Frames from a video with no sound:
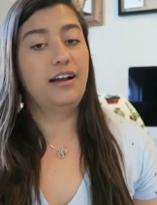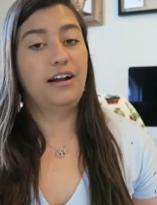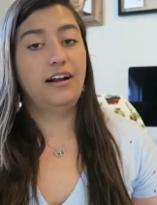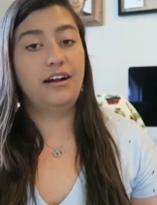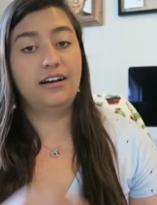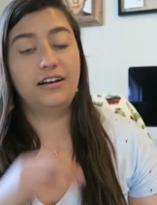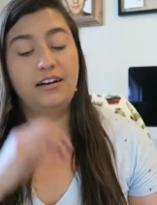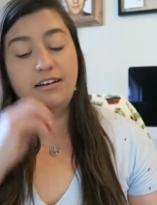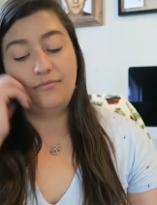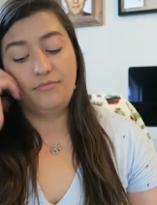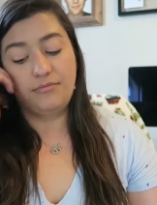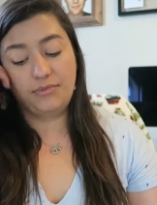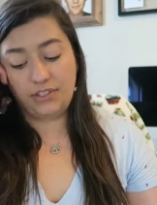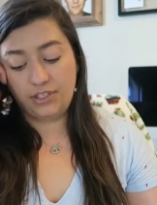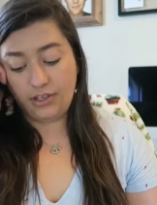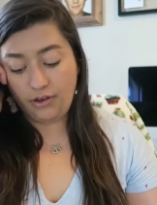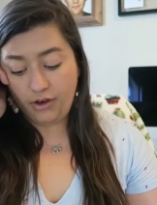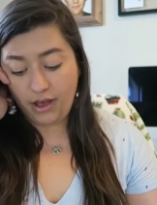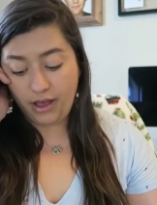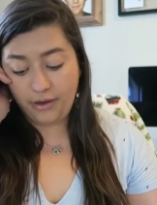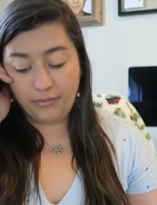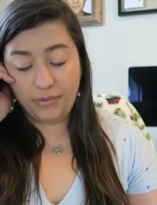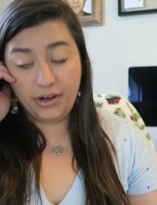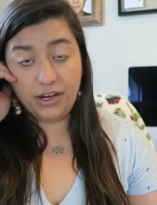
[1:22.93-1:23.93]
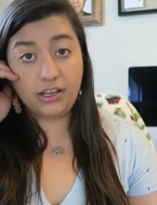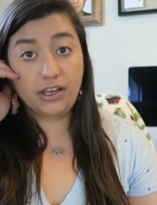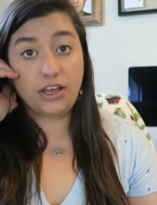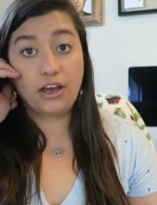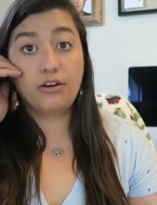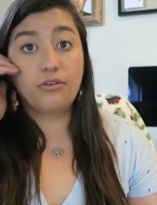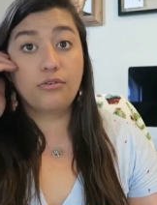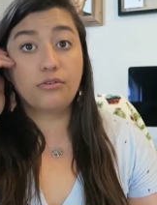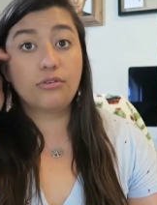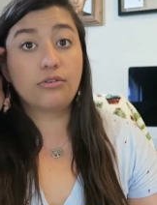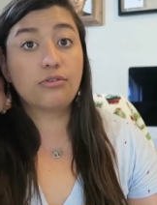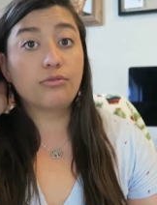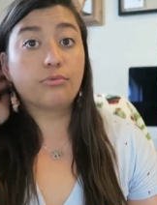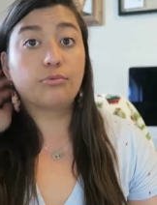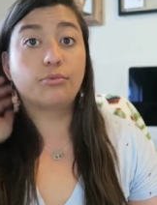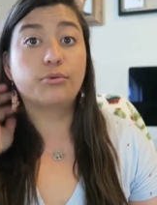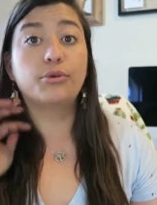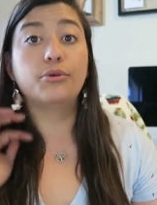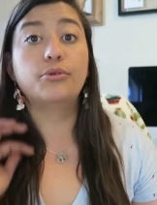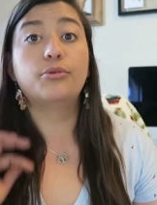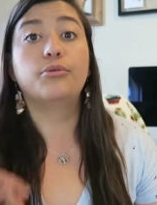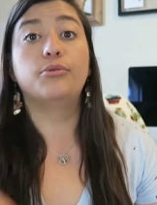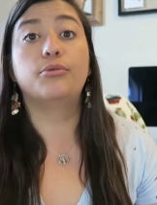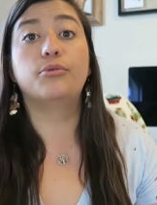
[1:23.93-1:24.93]
Um, so I'm gonna go
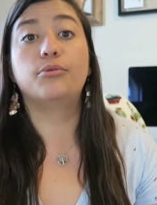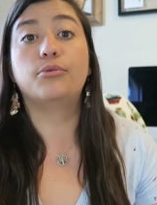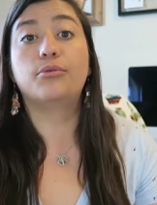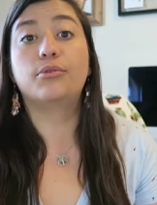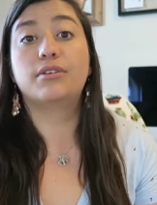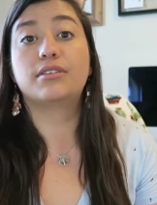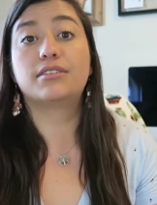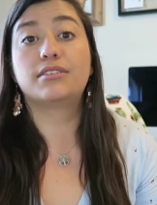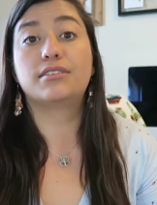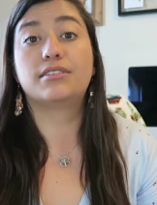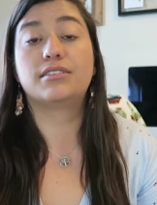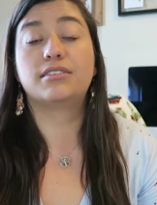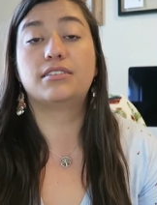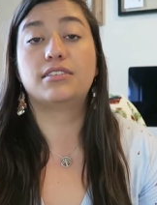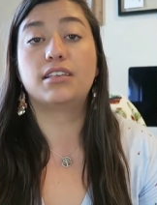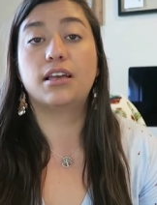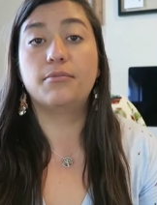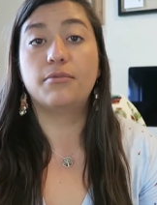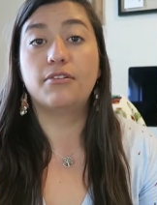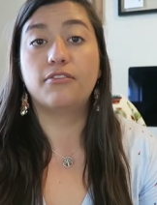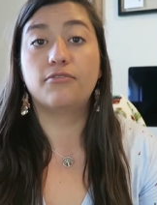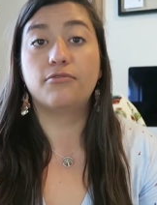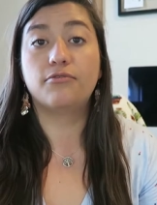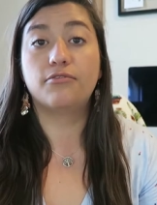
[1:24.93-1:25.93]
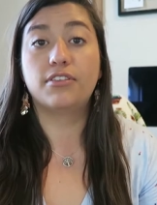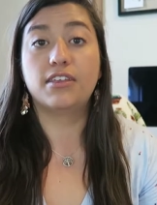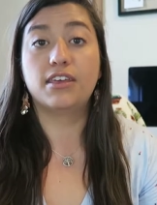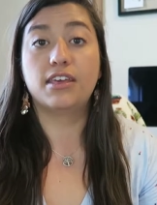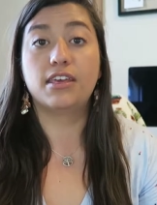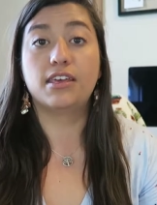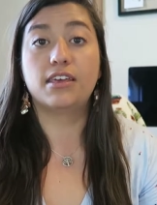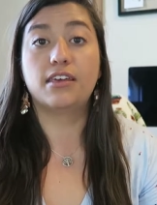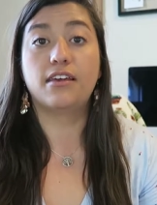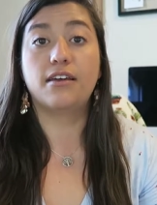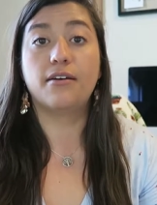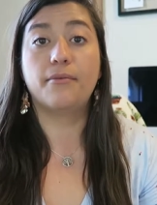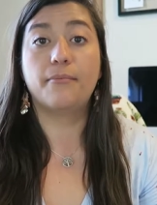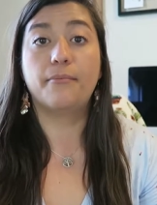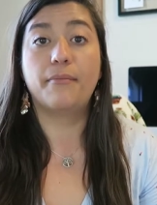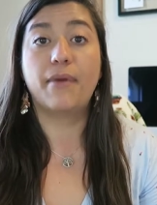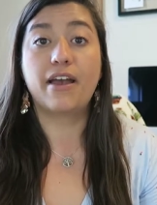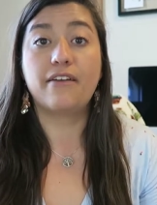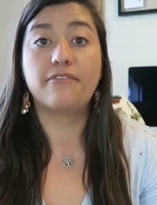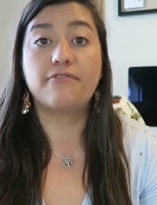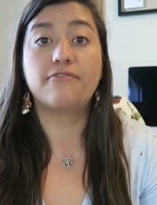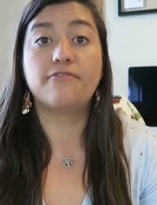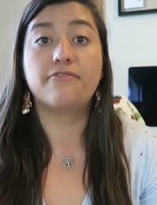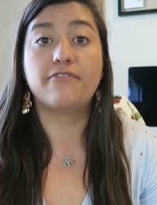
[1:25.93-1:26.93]
through some of the
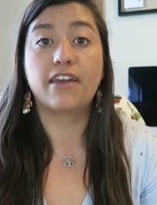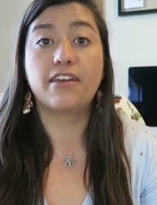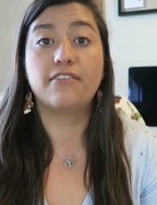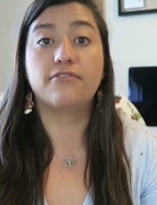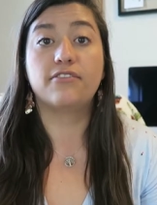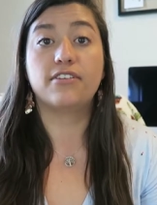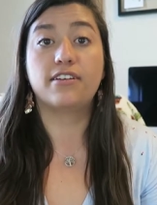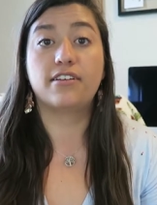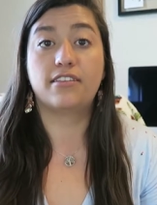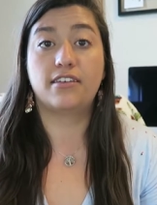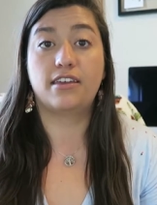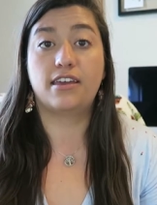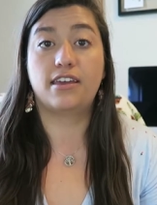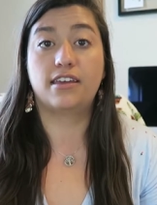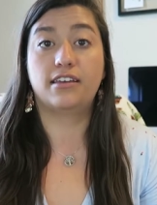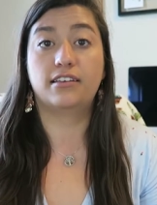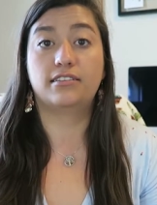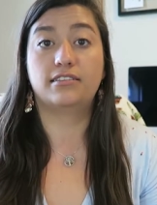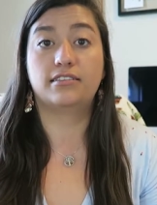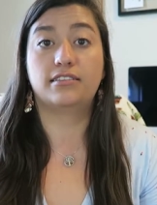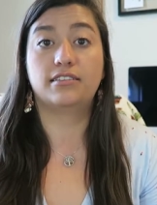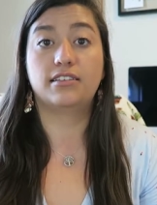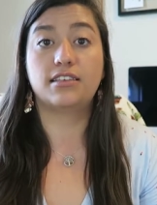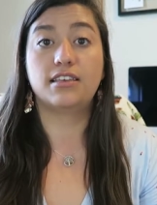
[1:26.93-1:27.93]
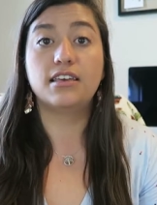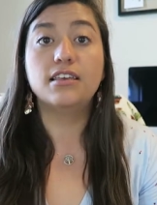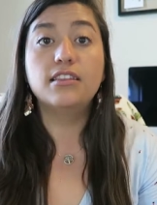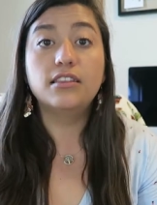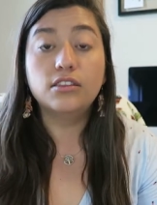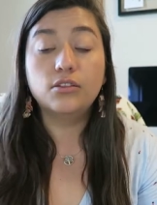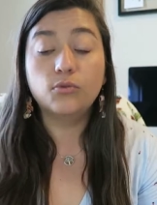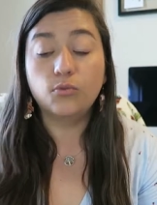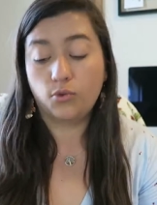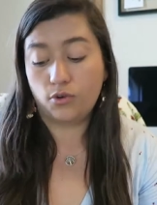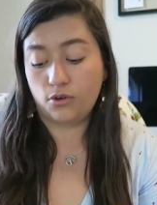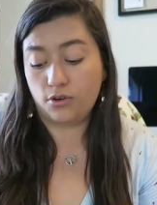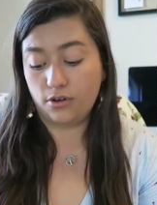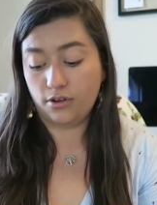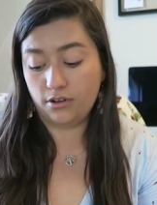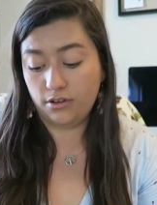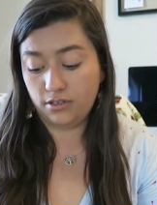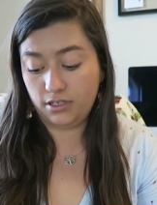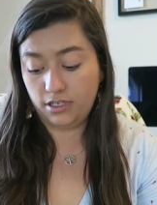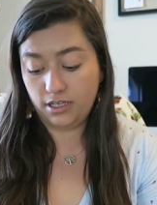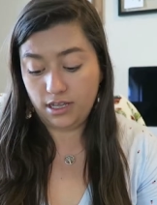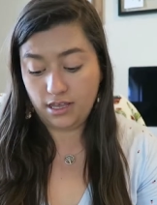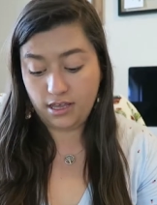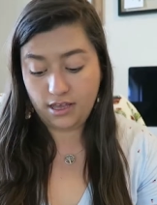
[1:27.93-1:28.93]
my favorite things in the
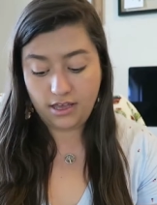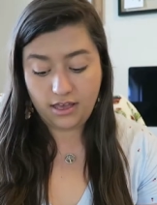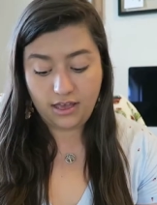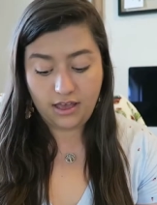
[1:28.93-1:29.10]
world